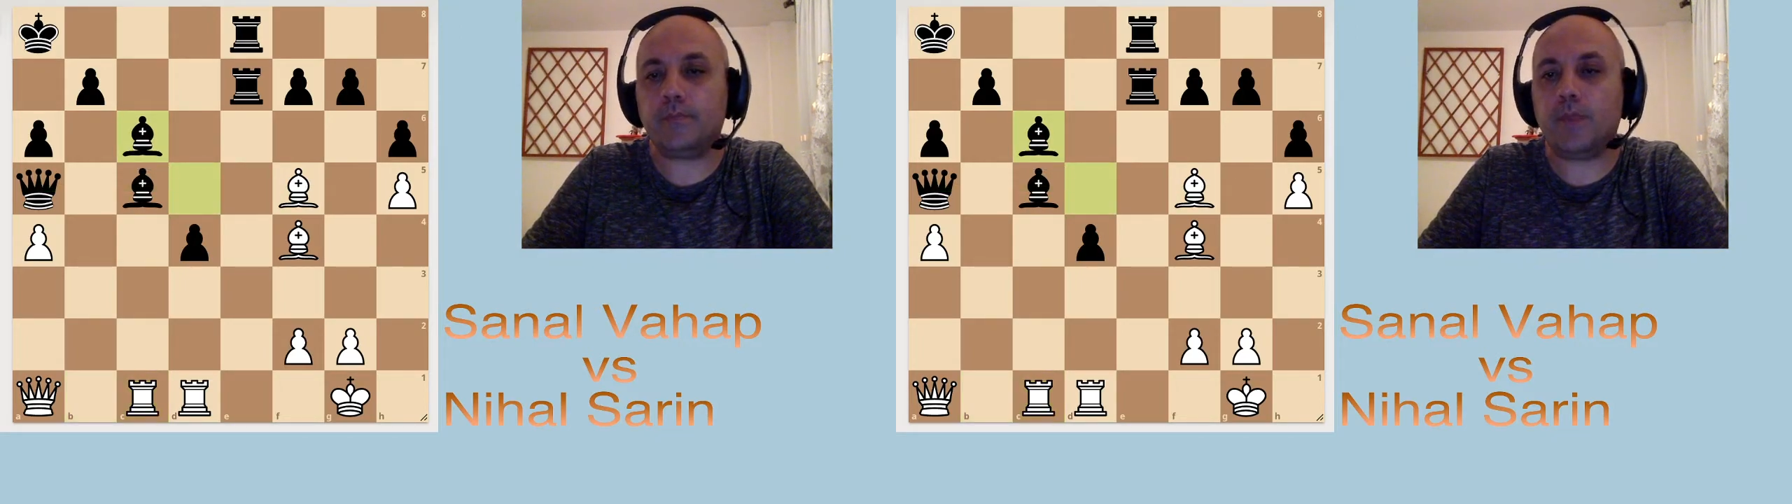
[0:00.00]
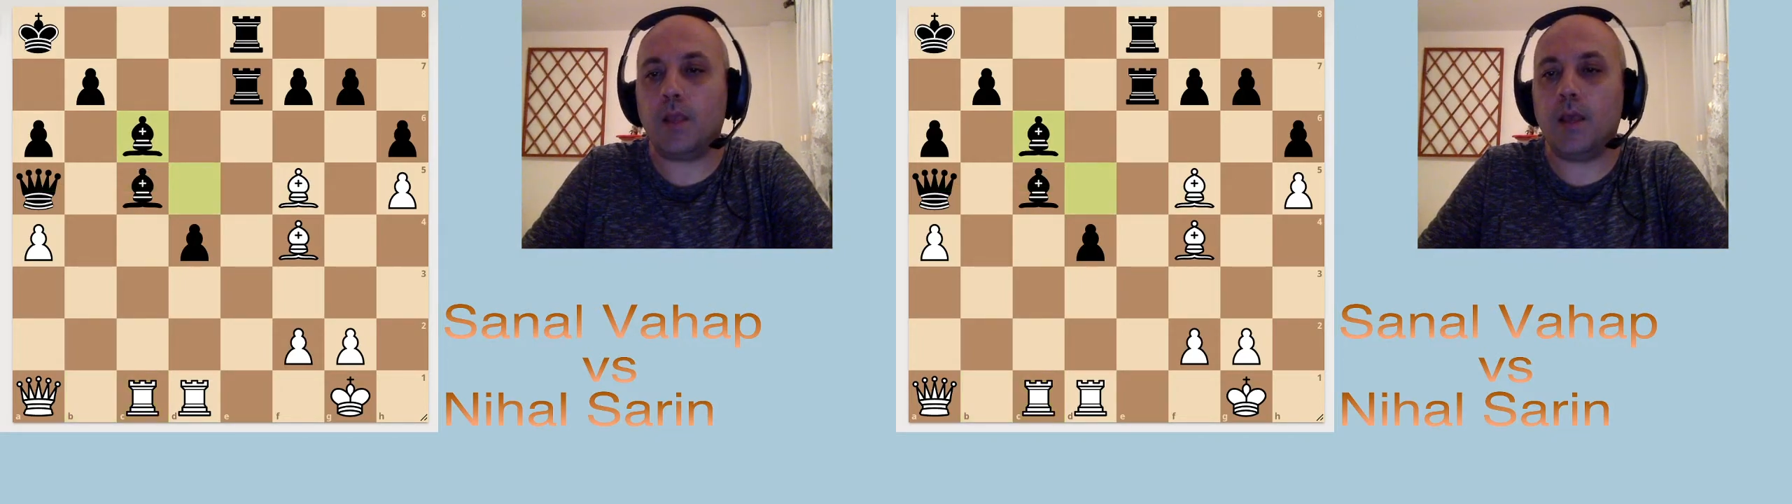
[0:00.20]

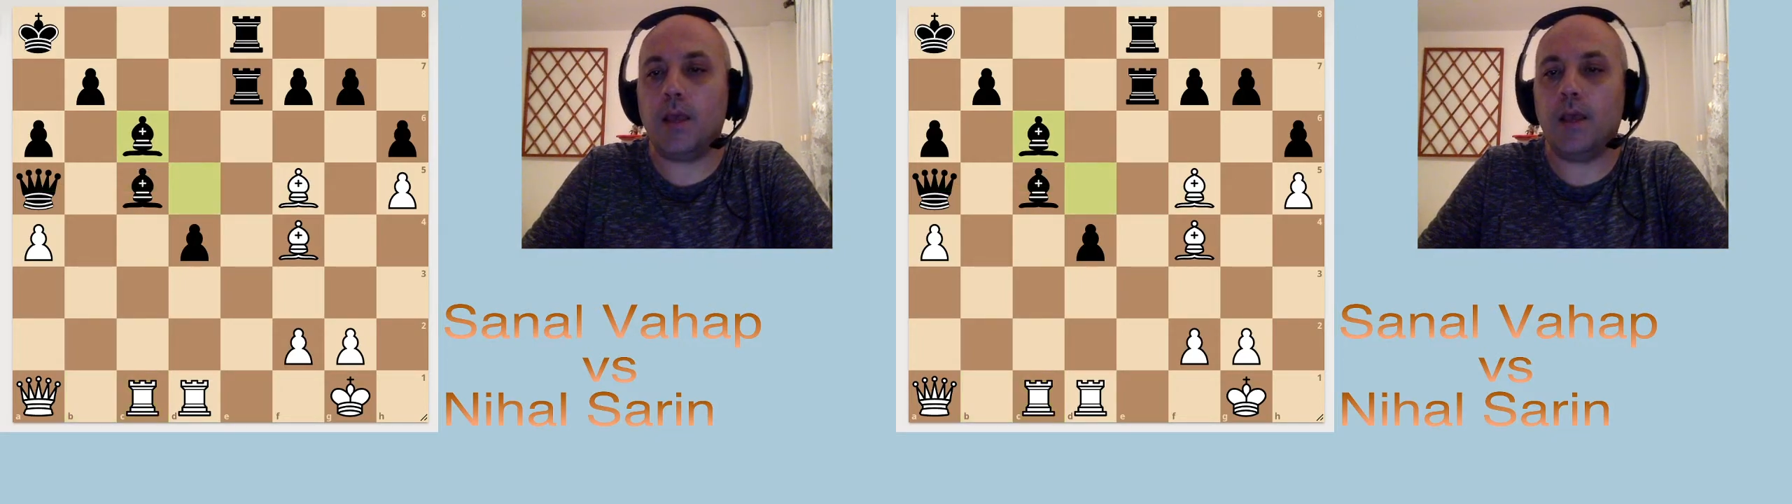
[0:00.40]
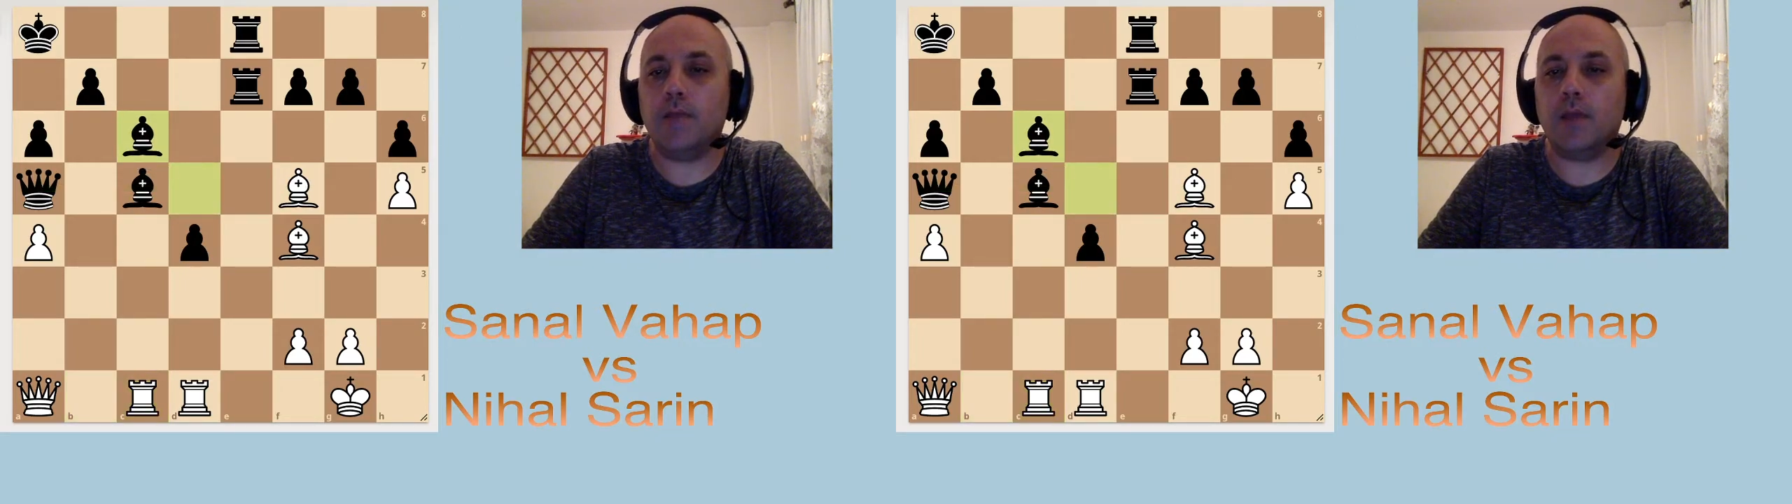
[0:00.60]

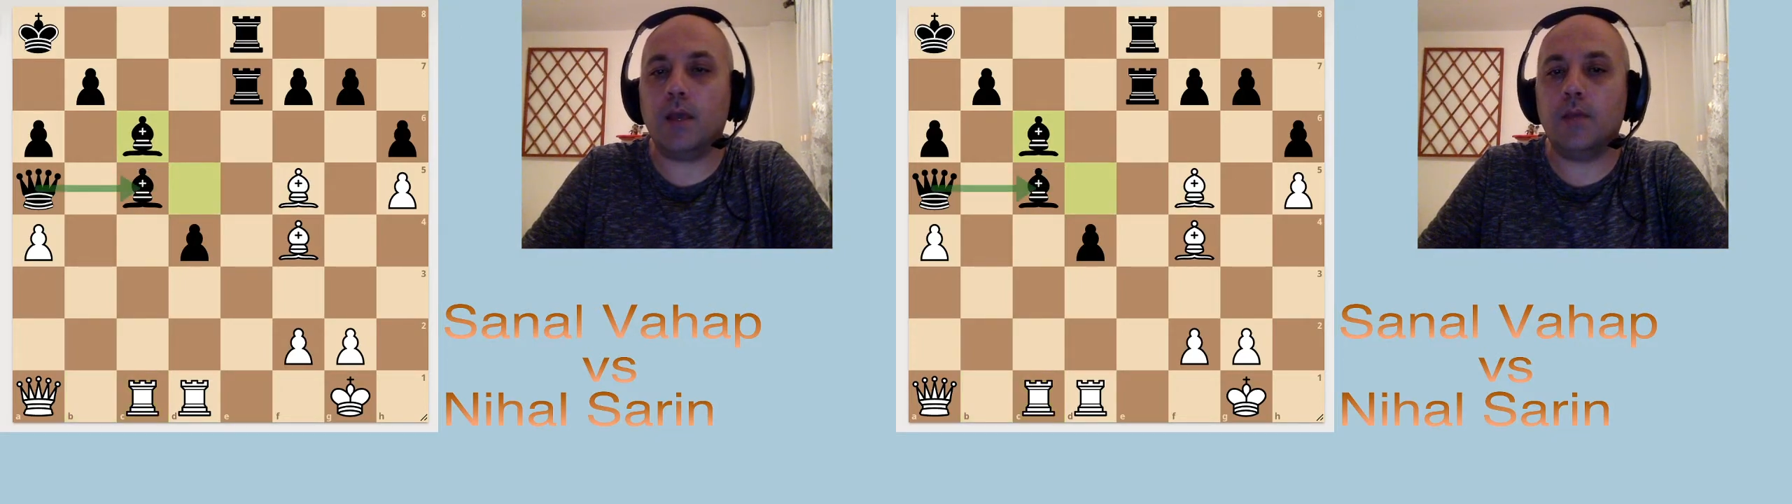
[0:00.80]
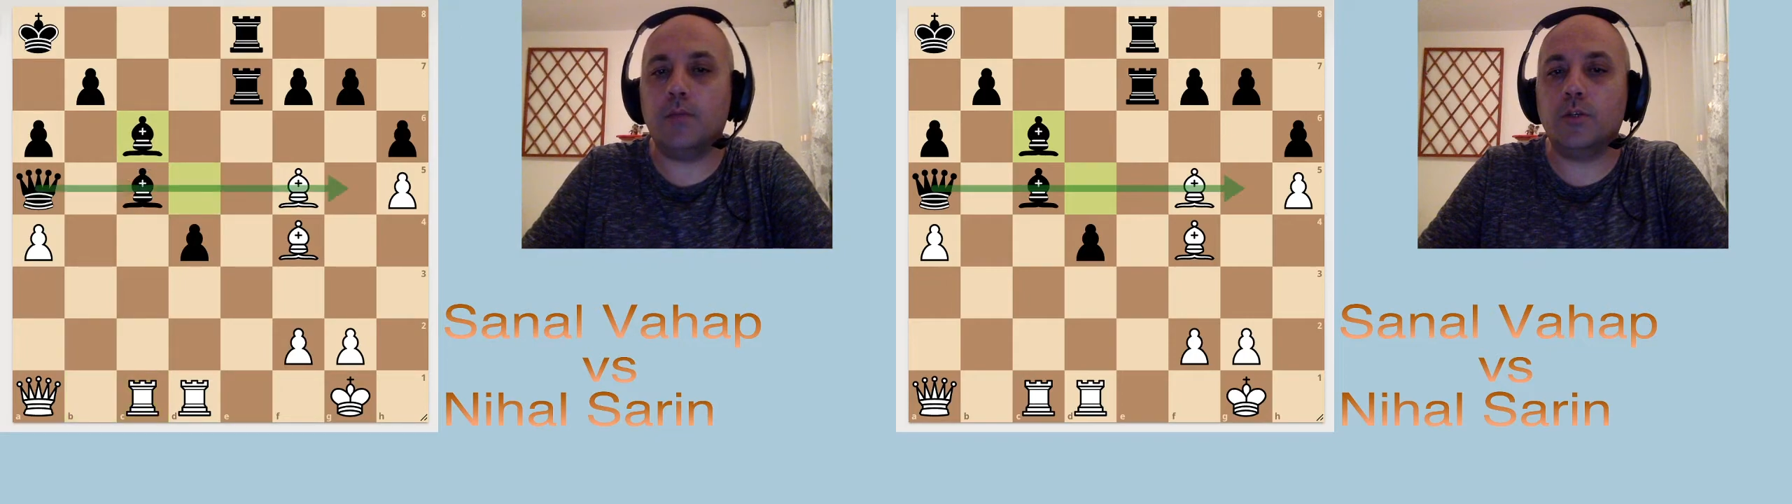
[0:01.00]
And we
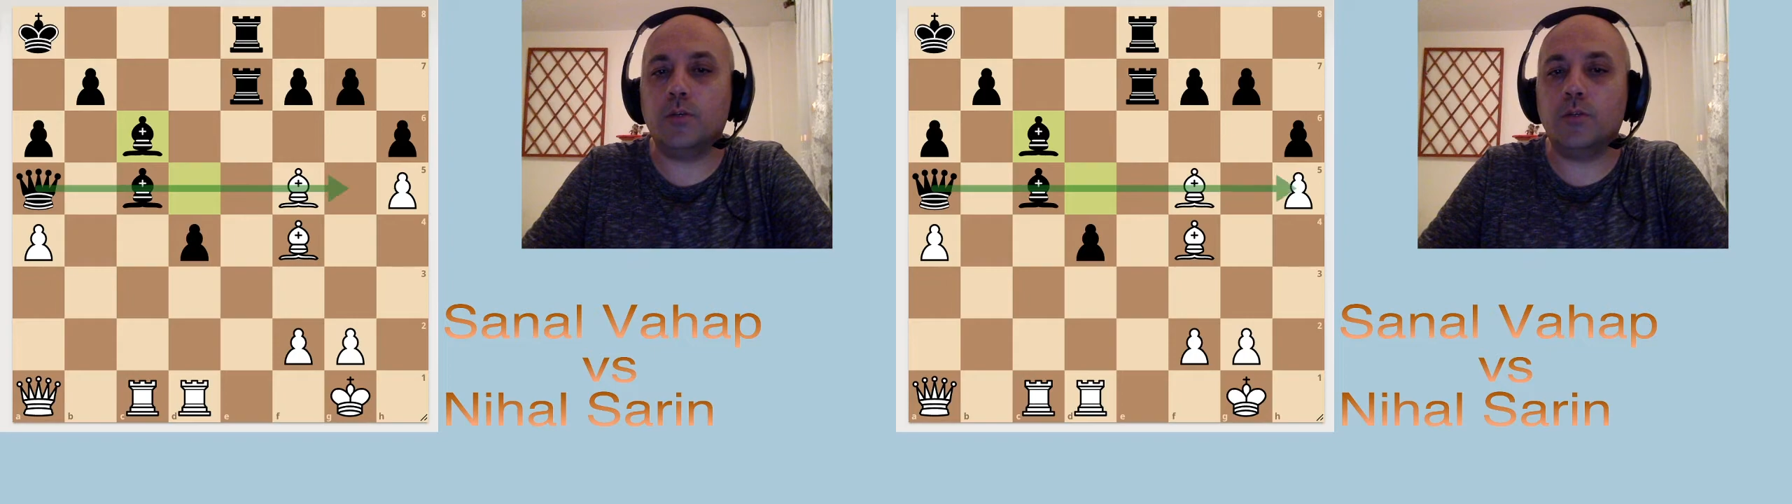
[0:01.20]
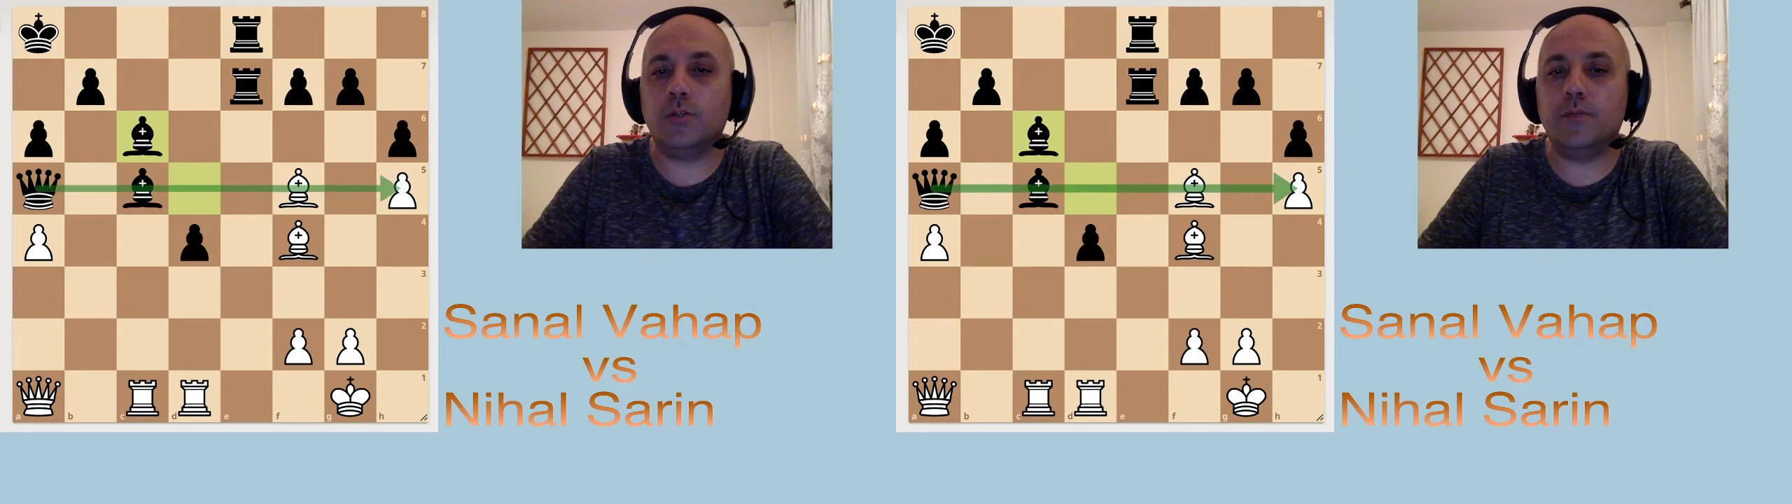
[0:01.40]
had bishop
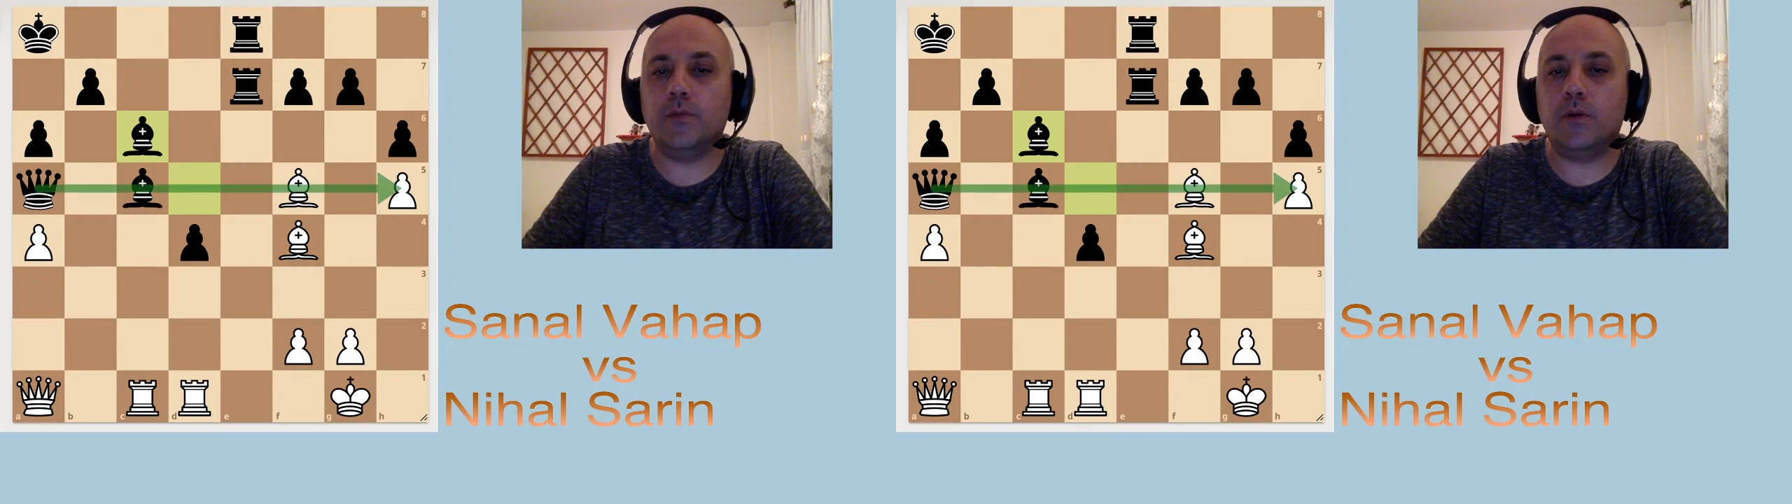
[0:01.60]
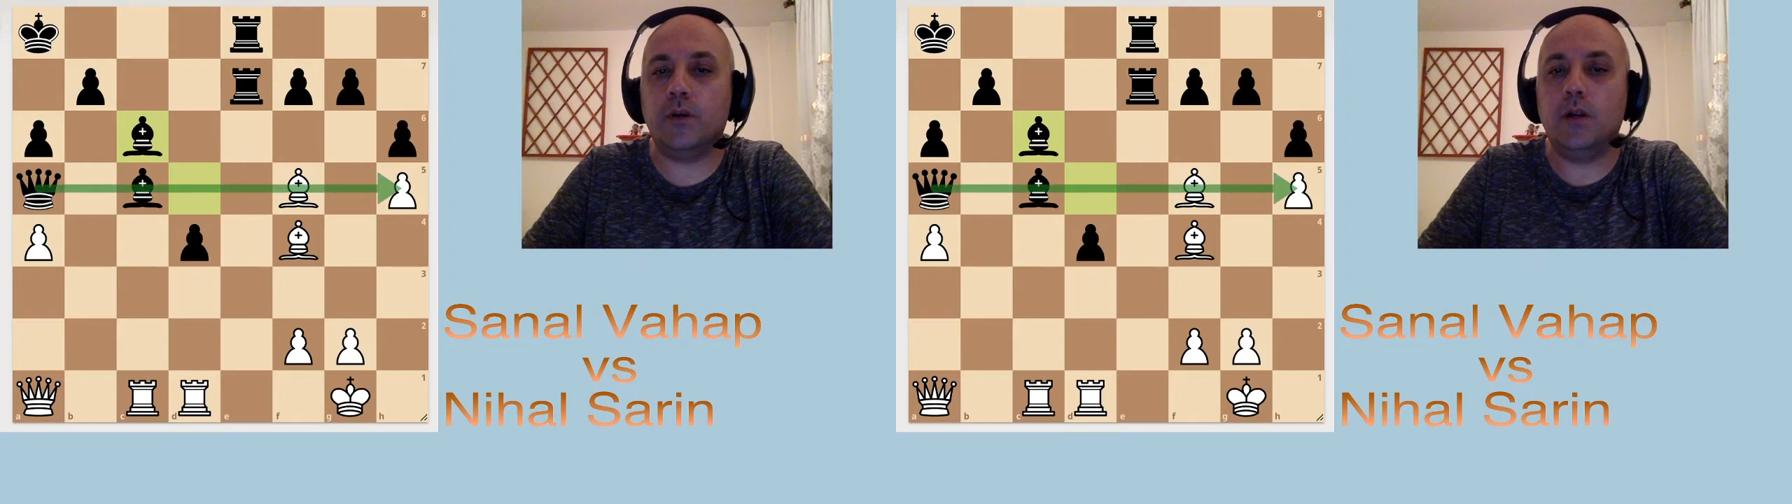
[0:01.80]

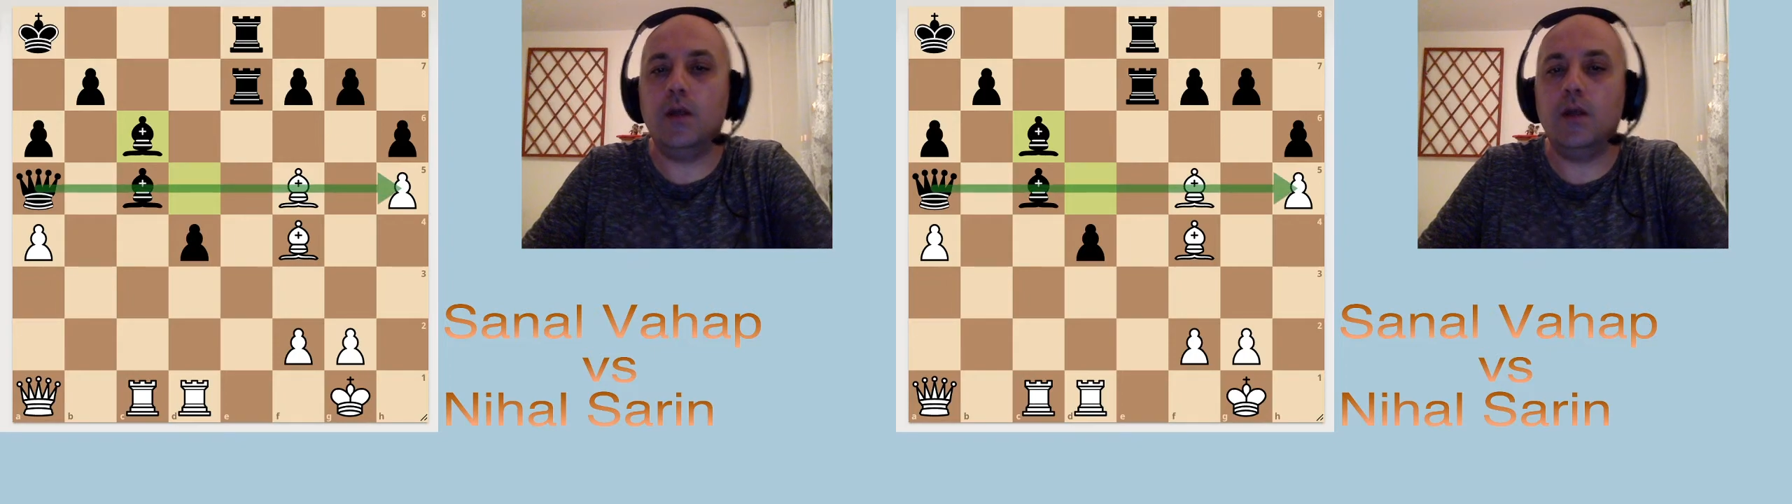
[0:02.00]
g4,